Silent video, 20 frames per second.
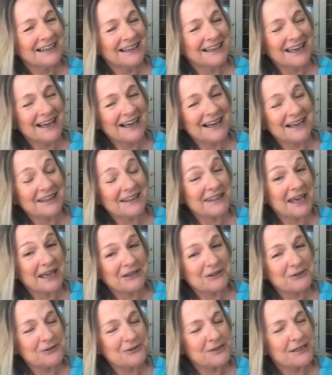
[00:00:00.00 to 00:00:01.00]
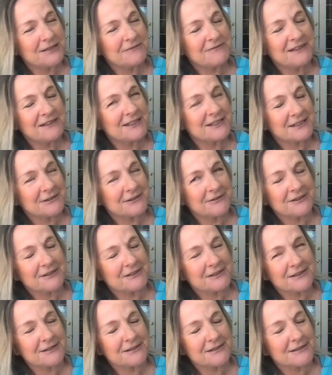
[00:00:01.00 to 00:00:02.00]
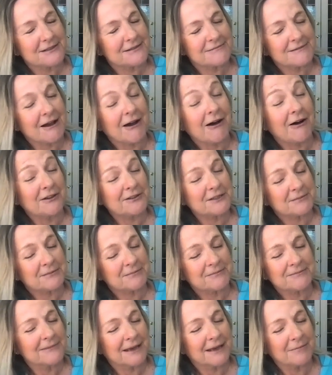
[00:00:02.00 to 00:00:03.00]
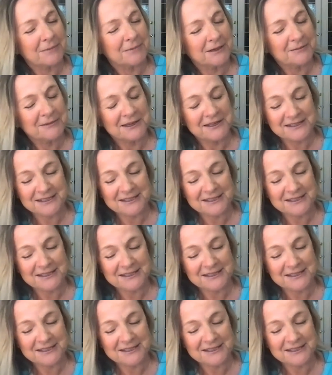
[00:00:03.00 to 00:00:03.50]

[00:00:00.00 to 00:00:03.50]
yeah. And that new TV series just awesome. That PBS